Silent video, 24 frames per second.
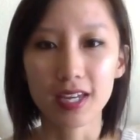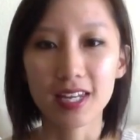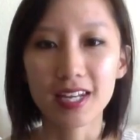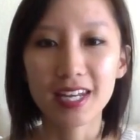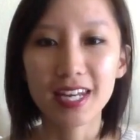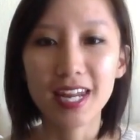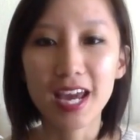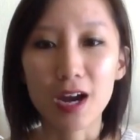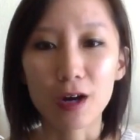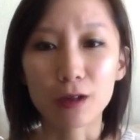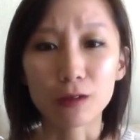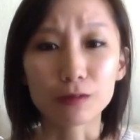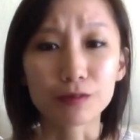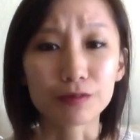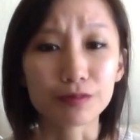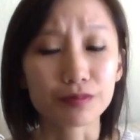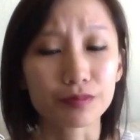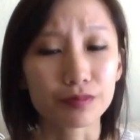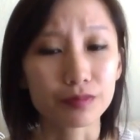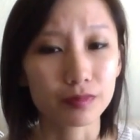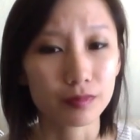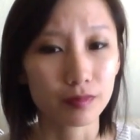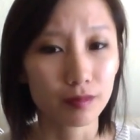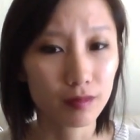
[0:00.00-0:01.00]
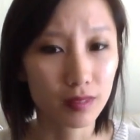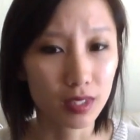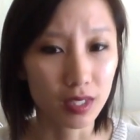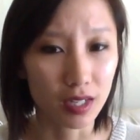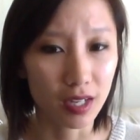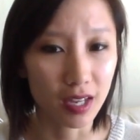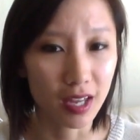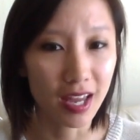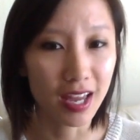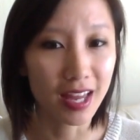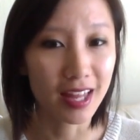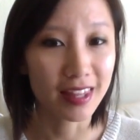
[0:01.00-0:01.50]
Now,
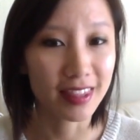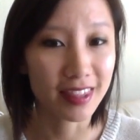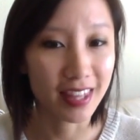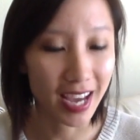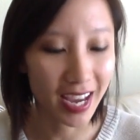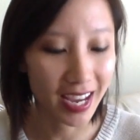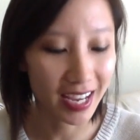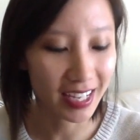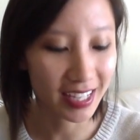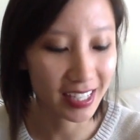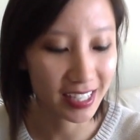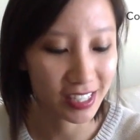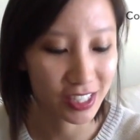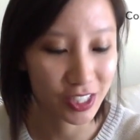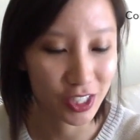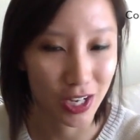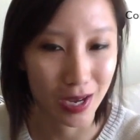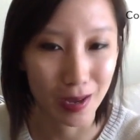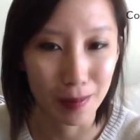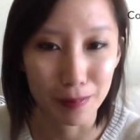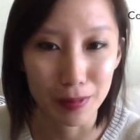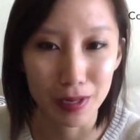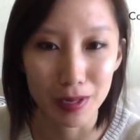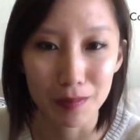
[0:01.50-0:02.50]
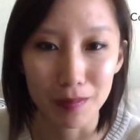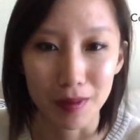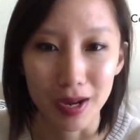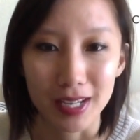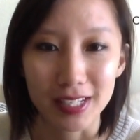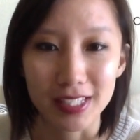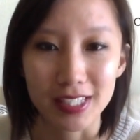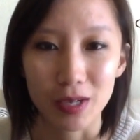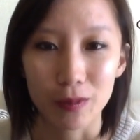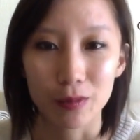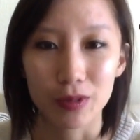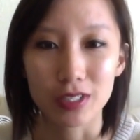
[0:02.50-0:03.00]
that is champion
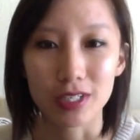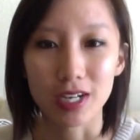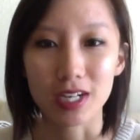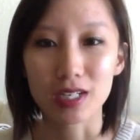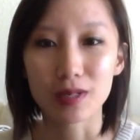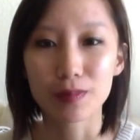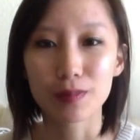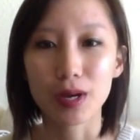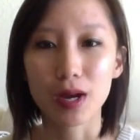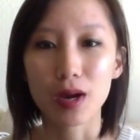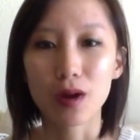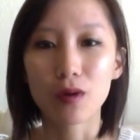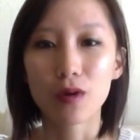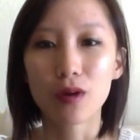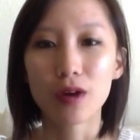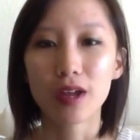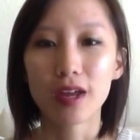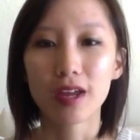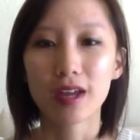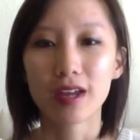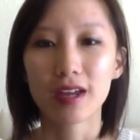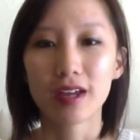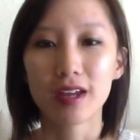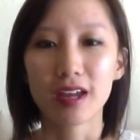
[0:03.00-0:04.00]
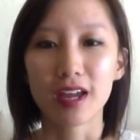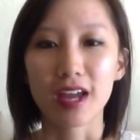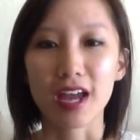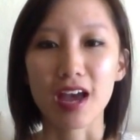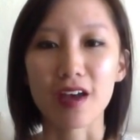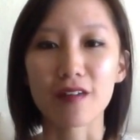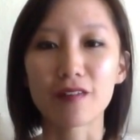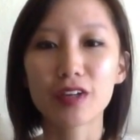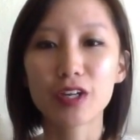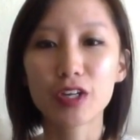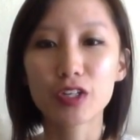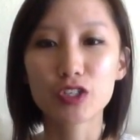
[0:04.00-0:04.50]
mindset. We talked about
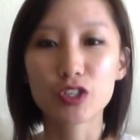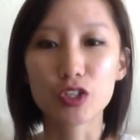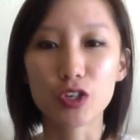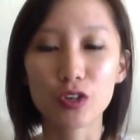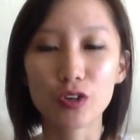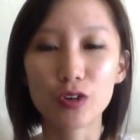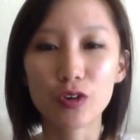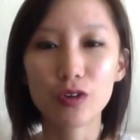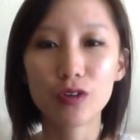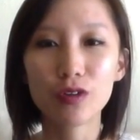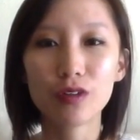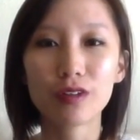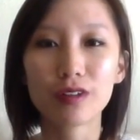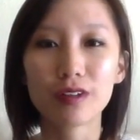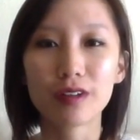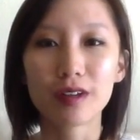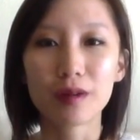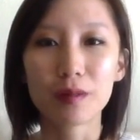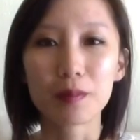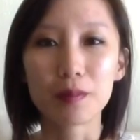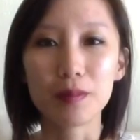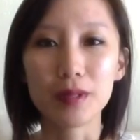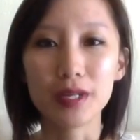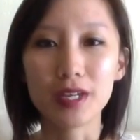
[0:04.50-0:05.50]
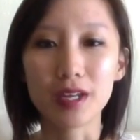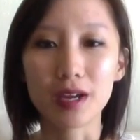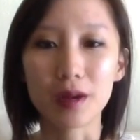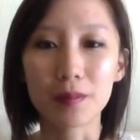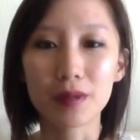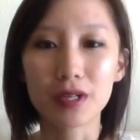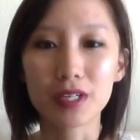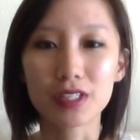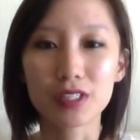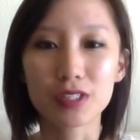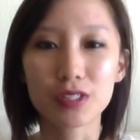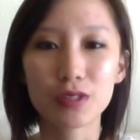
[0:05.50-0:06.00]
having a journal,
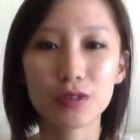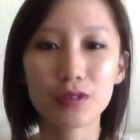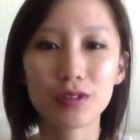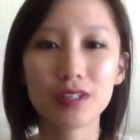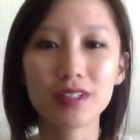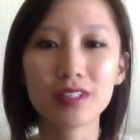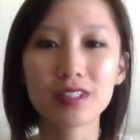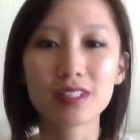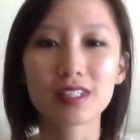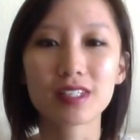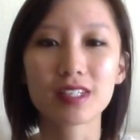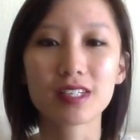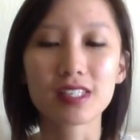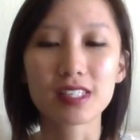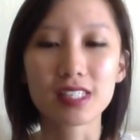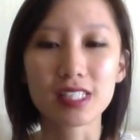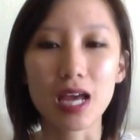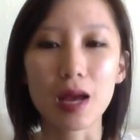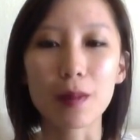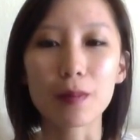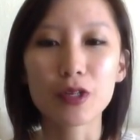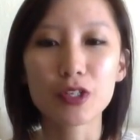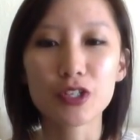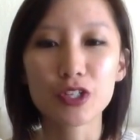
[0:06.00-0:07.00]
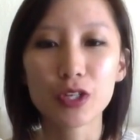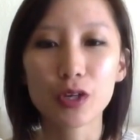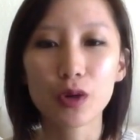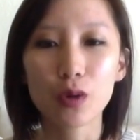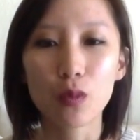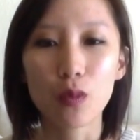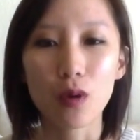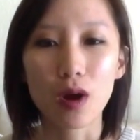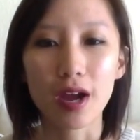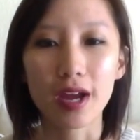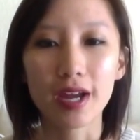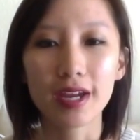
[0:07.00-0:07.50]
becoming a student, establishing your
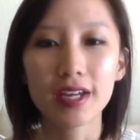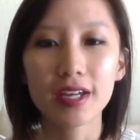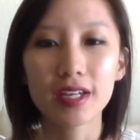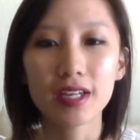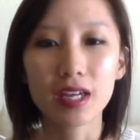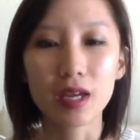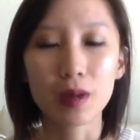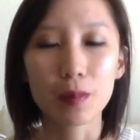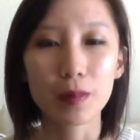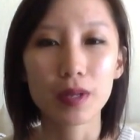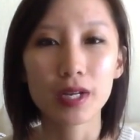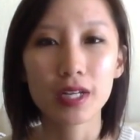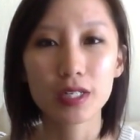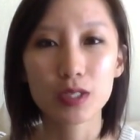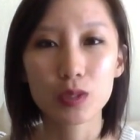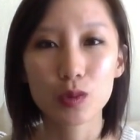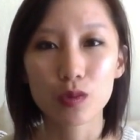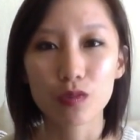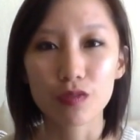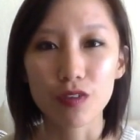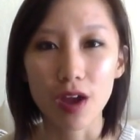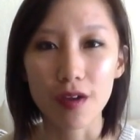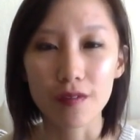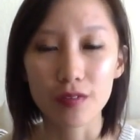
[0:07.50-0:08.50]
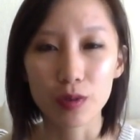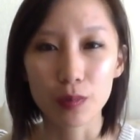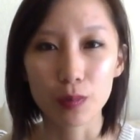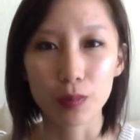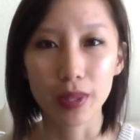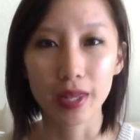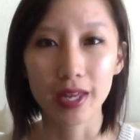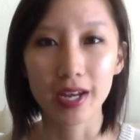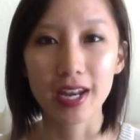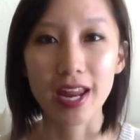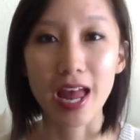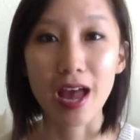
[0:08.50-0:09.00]
why, committing to a 5-year
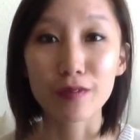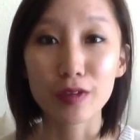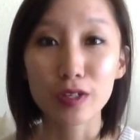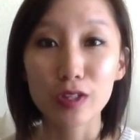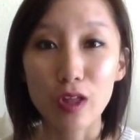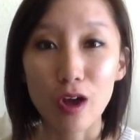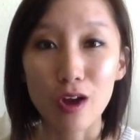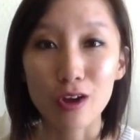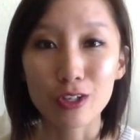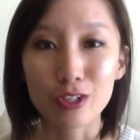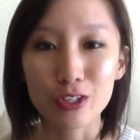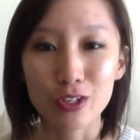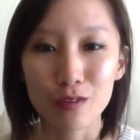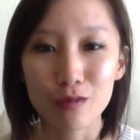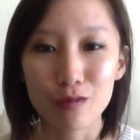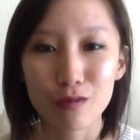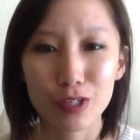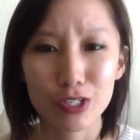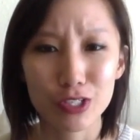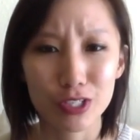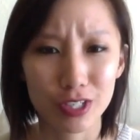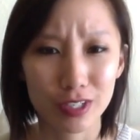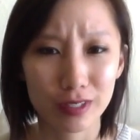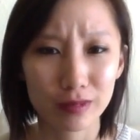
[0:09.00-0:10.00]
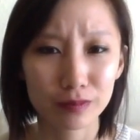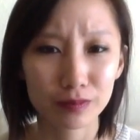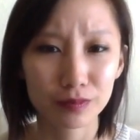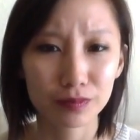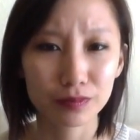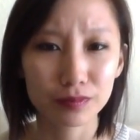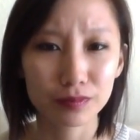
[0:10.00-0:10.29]
plan, and having long-term vision.